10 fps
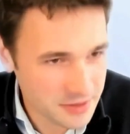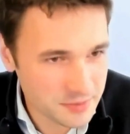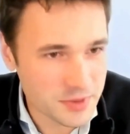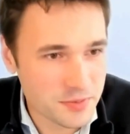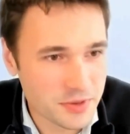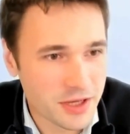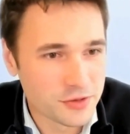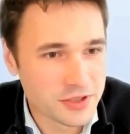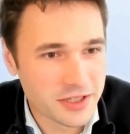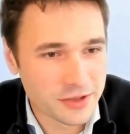people
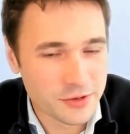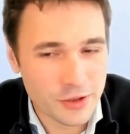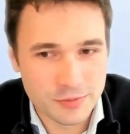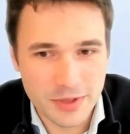counting and crowd